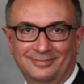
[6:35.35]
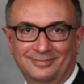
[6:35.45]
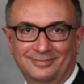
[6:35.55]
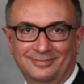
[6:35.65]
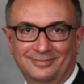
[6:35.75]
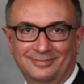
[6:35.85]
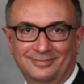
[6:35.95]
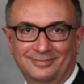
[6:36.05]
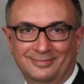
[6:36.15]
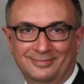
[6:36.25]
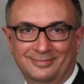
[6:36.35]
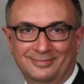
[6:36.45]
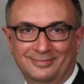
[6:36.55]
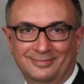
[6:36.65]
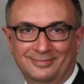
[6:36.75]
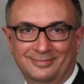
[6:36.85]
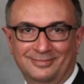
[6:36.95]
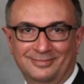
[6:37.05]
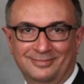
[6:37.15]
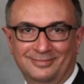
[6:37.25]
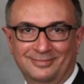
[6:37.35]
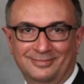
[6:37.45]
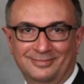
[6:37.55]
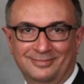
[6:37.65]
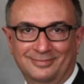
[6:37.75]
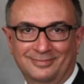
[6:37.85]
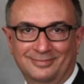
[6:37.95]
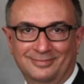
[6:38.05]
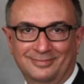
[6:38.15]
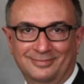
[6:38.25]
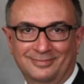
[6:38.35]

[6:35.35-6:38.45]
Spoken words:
(no lip movement)